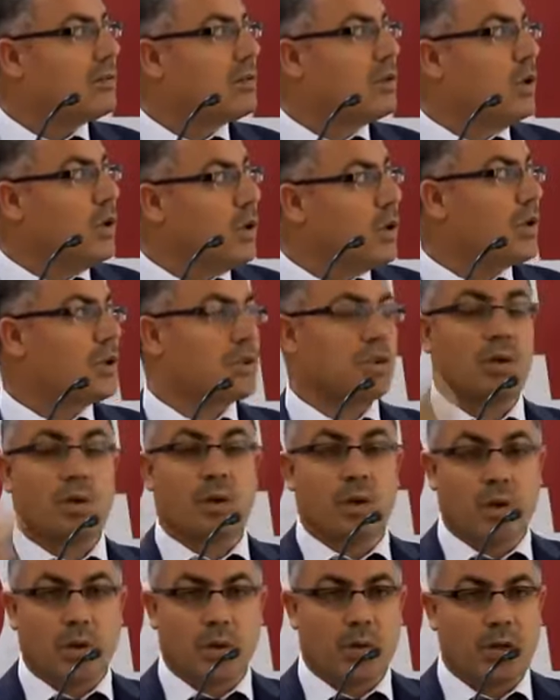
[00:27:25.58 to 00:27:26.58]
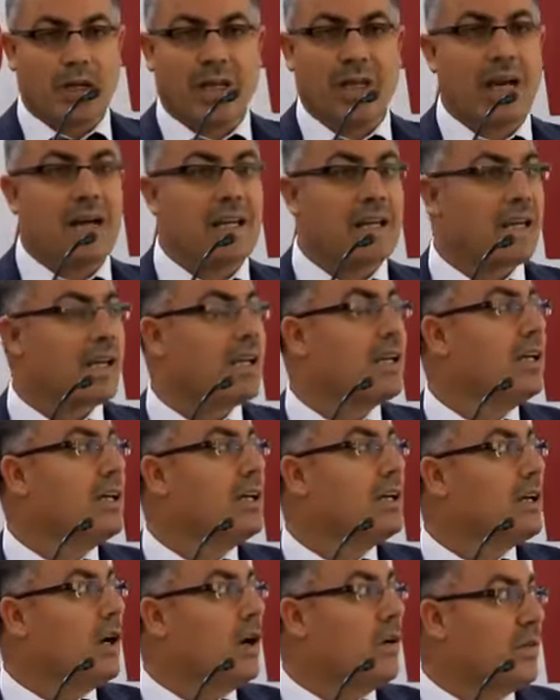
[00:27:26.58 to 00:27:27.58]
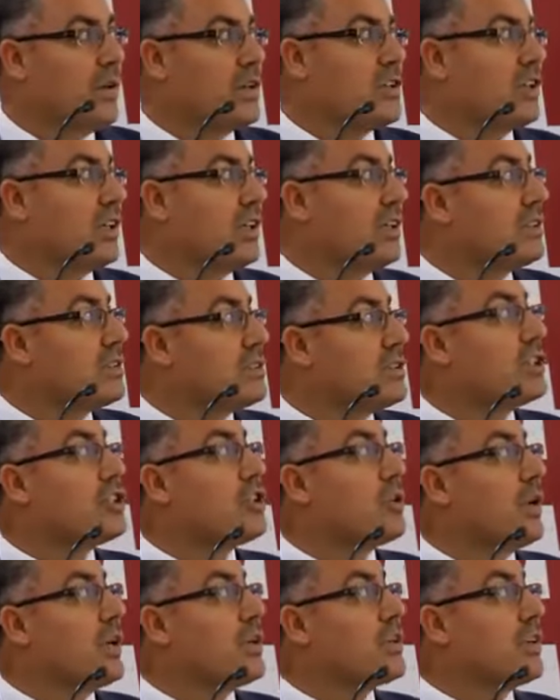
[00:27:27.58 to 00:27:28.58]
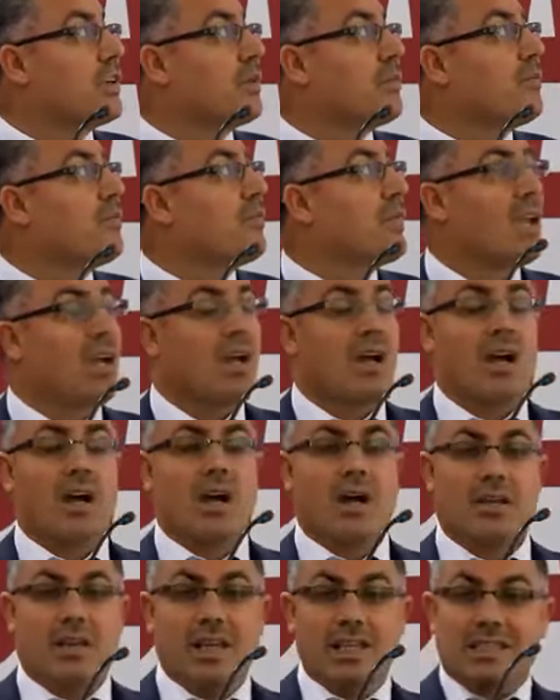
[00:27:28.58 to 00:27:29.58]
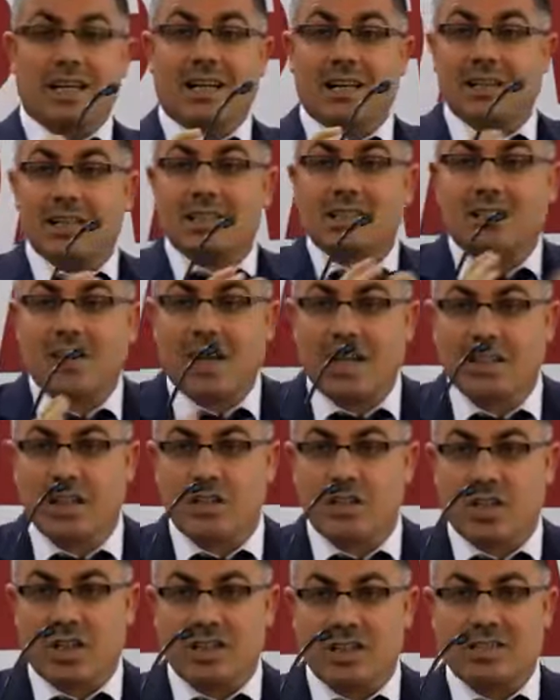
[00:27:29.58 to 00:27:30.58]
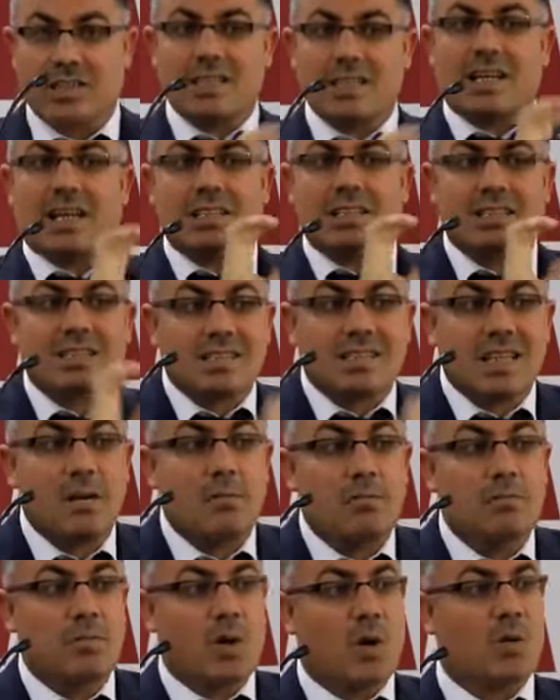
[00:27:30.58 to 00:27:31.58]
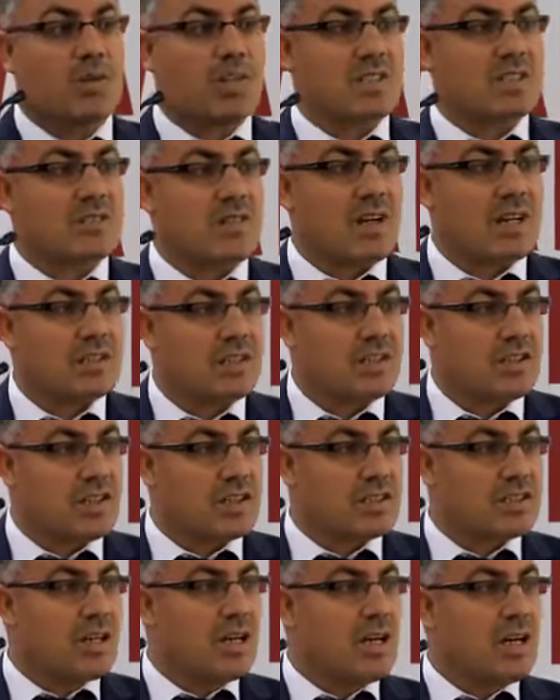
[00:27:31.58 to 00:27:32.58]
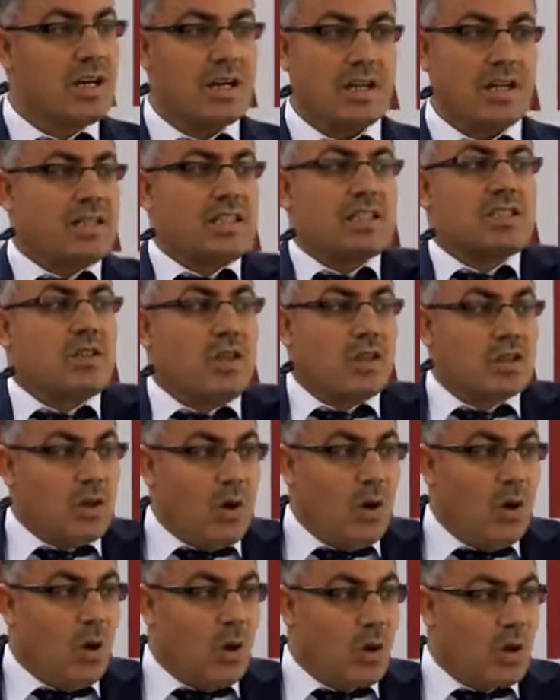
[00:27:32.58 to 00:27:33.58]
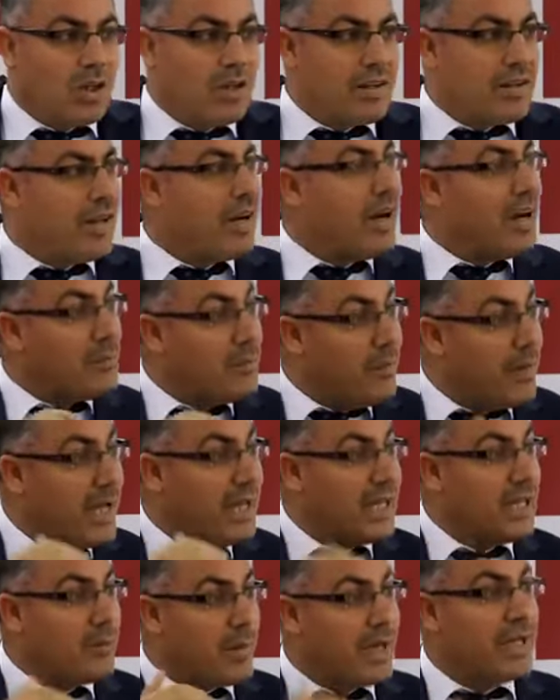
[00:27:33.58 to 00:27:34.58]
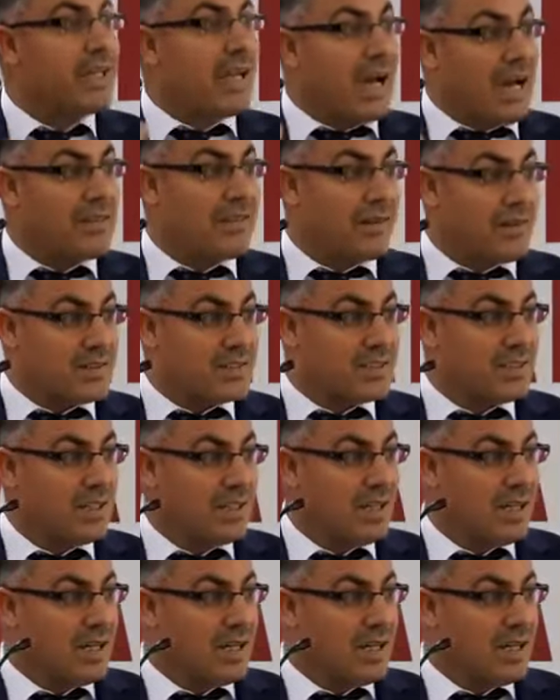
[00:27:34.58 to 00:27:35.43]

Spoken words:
court or in any official situation. These are the strategies. These are some of the strategies. It is not all. There are many, many others.